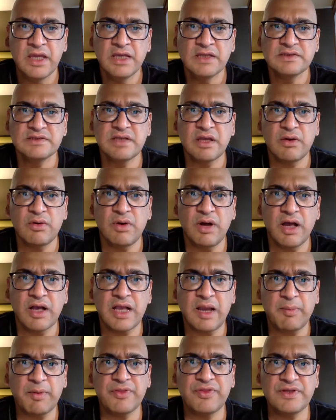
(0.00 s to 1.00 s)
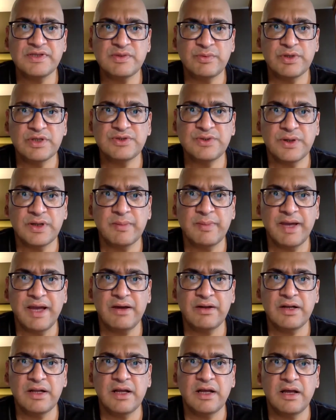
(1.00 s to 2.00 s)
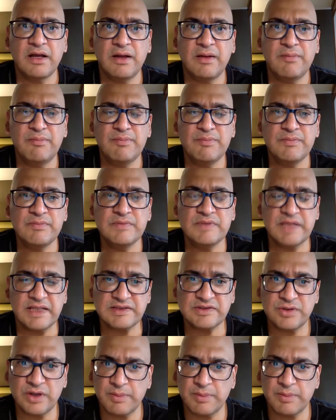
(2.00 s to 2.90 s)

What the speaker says: So a couple of things I want to talk about. Let's talk